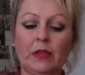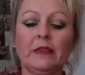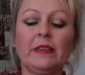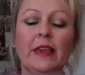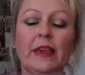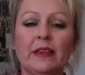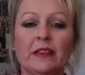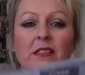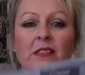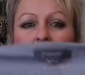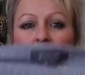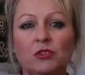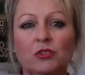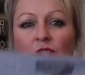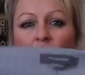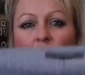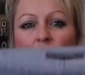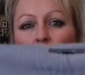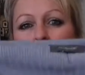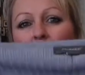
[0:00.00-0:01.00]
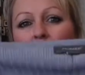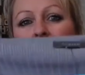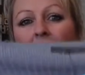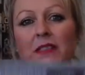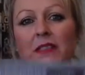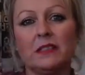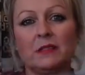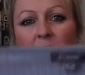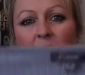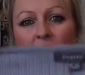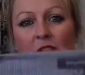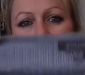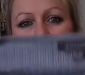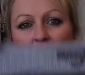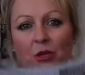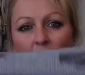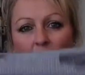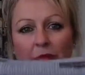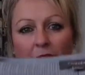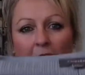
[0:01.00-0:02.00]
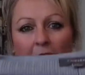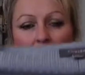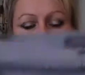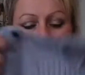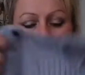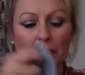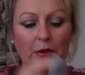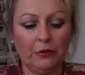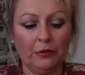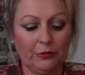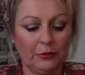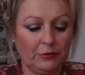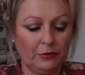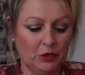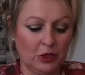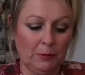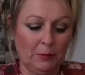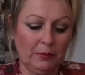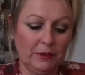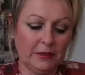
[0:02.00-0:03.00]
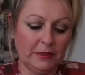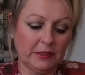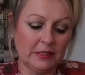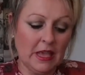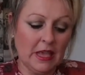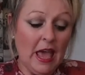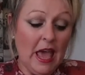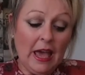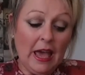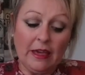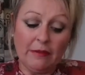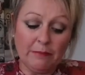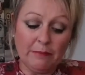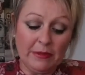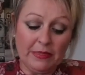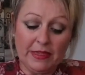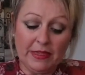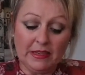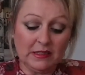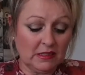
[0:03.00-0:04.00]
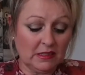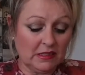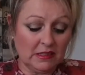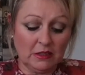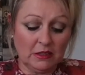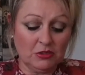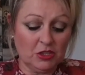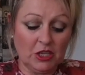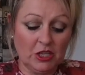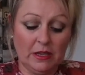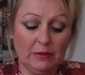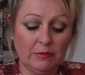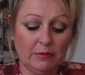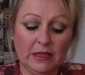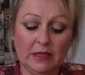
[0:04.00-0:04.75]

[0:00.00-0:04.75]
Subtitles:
yeah, so I've just replaced them this year with a couple of jumpers, and but these are so cheap.